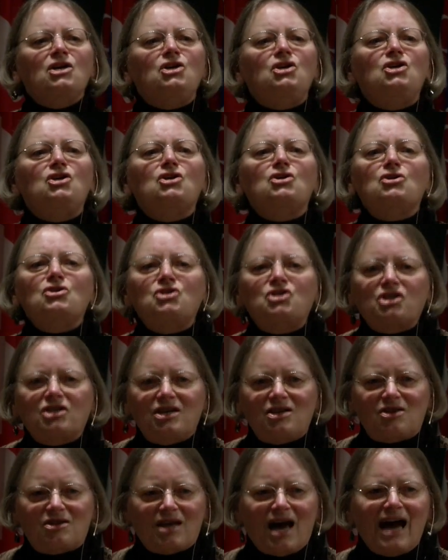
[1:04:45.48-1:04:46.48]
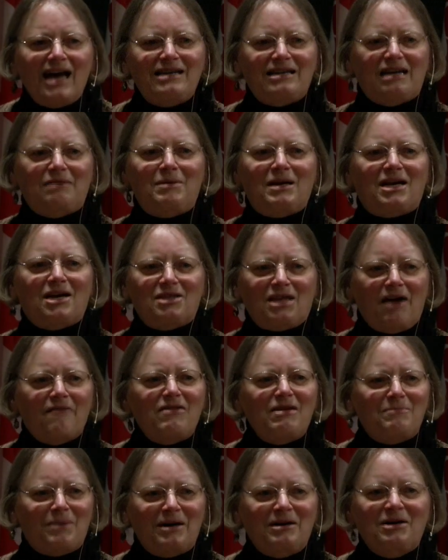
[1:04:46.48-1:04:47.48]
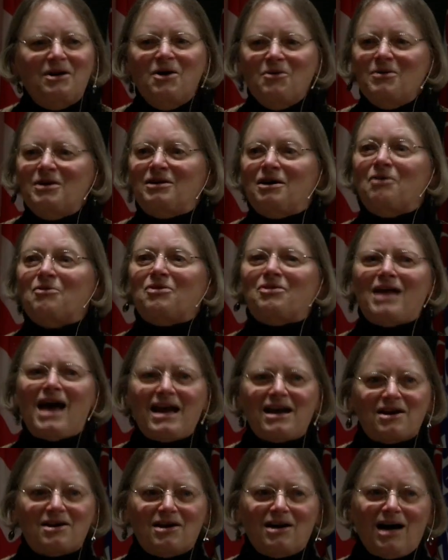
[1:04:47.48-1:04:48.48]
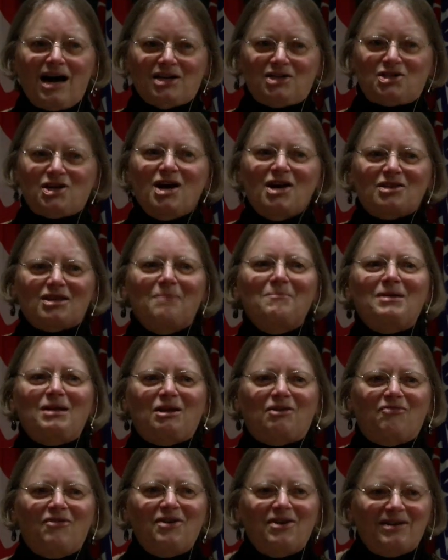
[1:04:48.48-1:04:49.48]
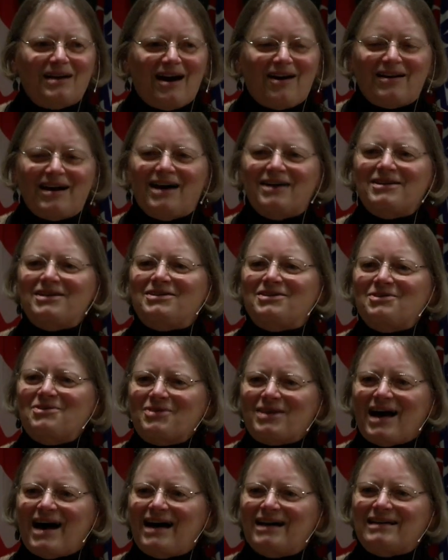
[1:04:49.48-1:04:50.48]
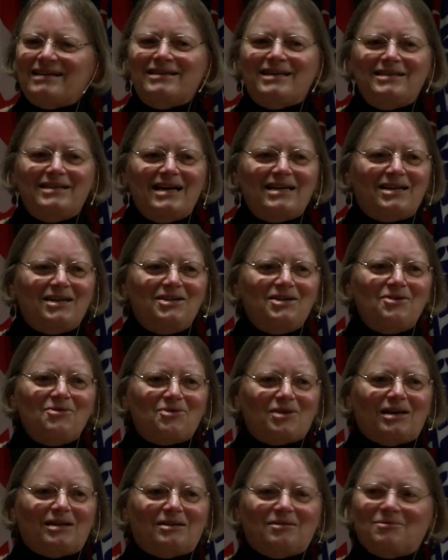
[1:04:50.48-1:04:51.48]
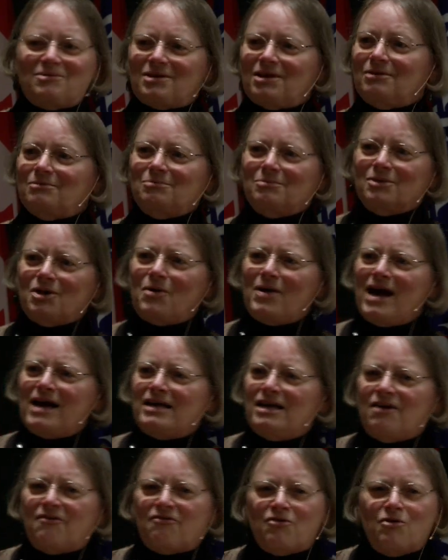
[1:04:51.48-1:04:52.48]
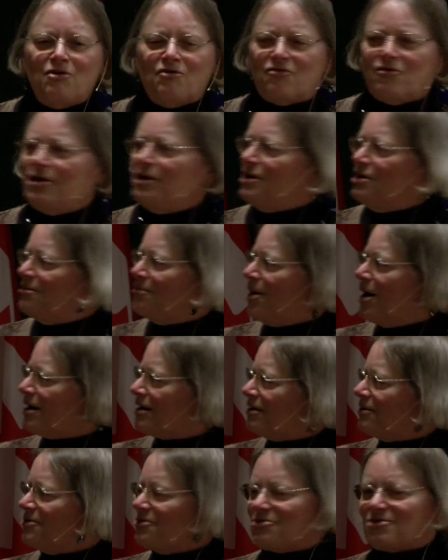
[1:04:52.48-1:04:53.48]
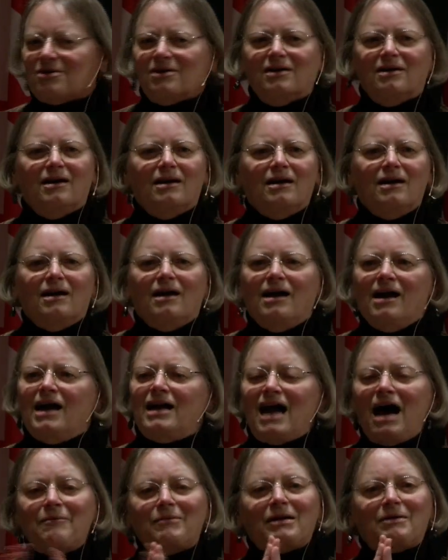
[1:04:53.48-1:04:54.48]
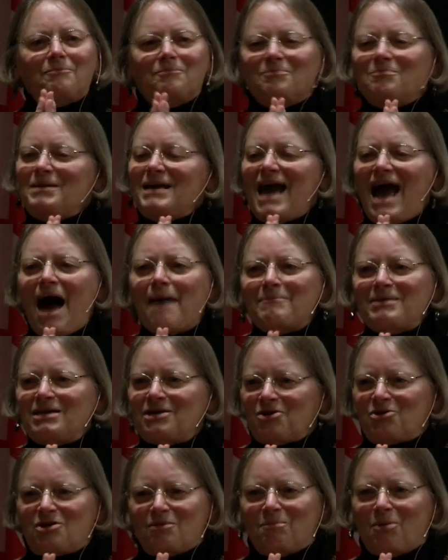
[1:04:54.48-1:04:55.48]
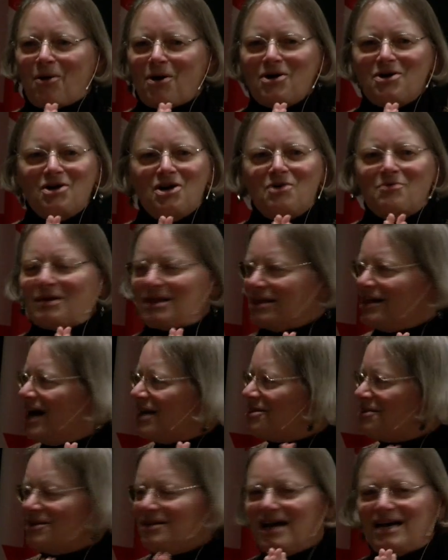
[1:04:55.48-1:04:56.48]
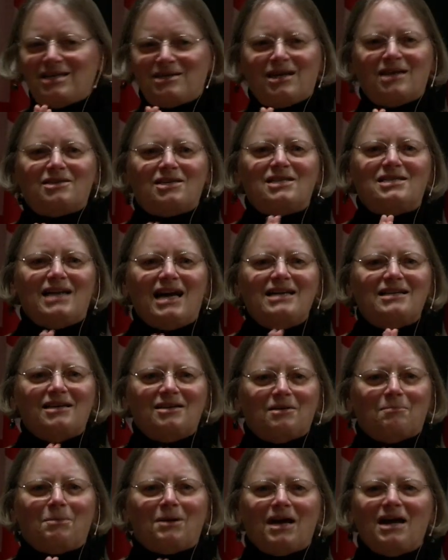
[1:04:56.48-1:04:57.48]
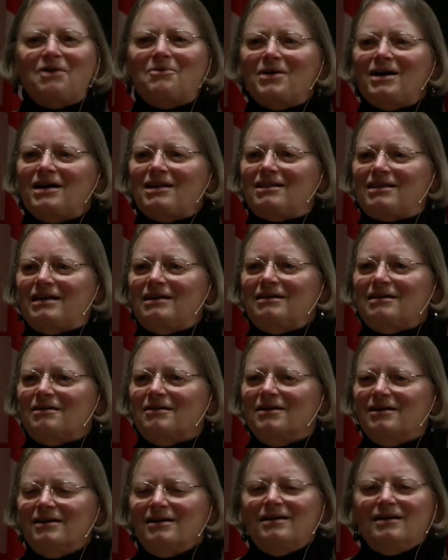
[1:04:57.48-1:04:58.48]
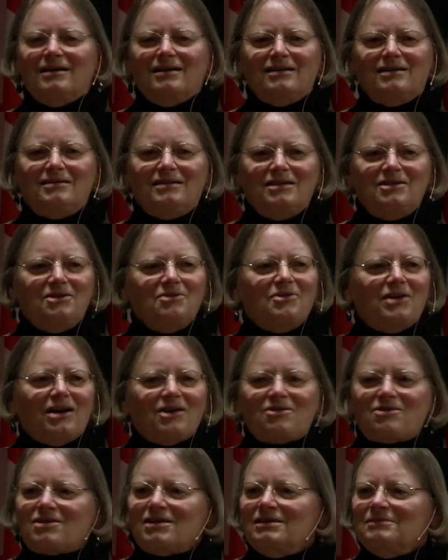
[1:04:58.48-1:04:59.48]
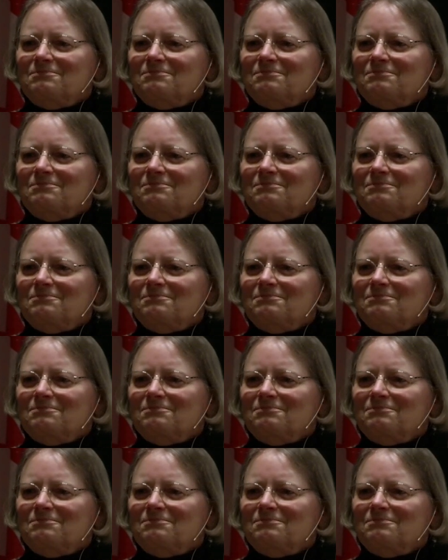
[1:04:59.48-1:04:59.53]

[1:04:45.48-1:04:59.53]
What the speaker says: hugely cited because everyone would go, thank gosh, somebody's figured out how to do that, and then they could use it. So low-hanging fruit for any of you modelers. And I would be happy to support you with lots of nice sets of data to play with and to do this.